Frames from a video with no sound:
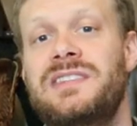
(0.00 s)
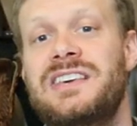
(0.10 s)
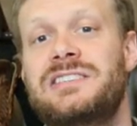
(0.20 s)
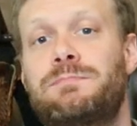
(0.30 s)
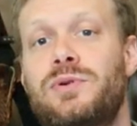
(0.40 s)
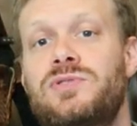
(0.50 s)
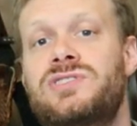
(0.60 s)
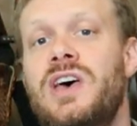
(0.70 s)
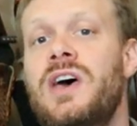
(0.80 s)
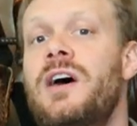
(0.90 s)
me these
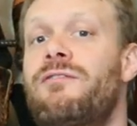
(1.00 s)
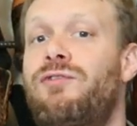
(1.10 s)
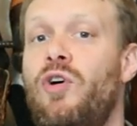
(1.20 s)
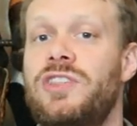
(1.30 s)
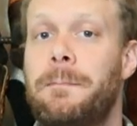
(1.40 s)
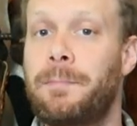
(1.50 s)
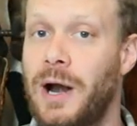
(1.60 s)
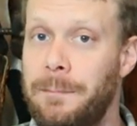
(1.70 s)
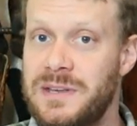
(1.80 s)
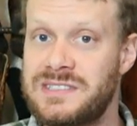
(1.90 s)
boots for the
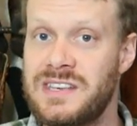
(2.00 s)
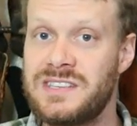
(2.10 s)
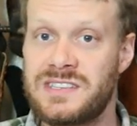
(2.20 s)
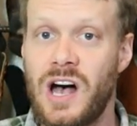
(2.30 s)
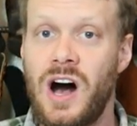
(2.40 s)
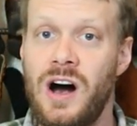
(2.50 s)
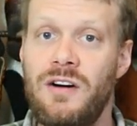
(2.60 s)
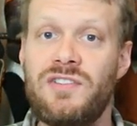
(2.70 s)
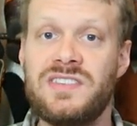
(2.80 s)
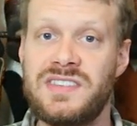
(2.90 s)
purposes
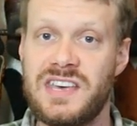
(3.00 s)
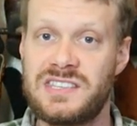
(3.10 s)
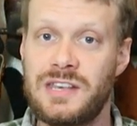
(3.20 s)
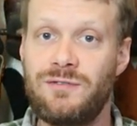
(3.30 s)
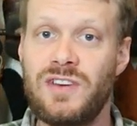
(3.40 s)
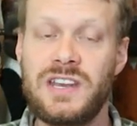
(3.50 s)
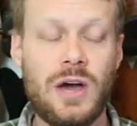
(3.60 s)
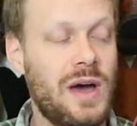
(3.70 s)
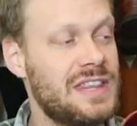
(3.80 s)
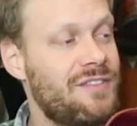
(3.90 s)
of this
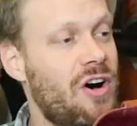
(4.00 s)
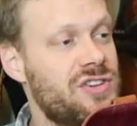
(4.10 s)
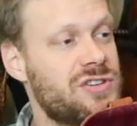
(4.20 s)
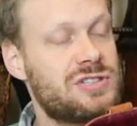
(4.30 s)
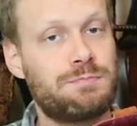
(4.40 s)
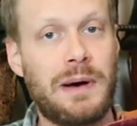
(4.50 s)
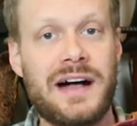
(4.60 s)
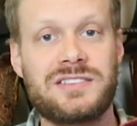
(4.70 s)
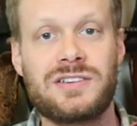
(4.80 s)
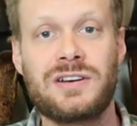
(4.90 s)
video and they've also
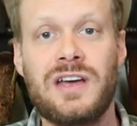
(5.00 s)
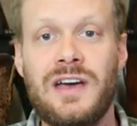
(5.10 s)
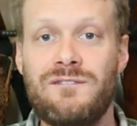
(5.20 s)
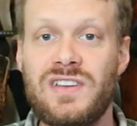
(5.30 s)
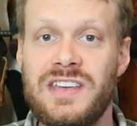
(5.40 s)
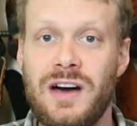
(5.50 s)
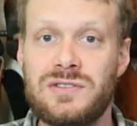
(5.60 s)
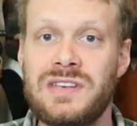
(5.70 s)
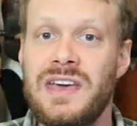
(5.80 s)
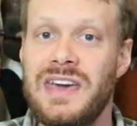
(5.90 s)
sponsored
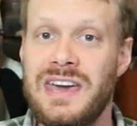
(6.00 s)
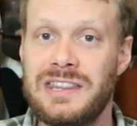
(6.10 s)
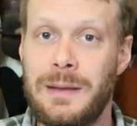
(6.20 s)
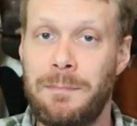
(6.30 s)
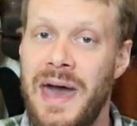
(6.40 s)
videos in the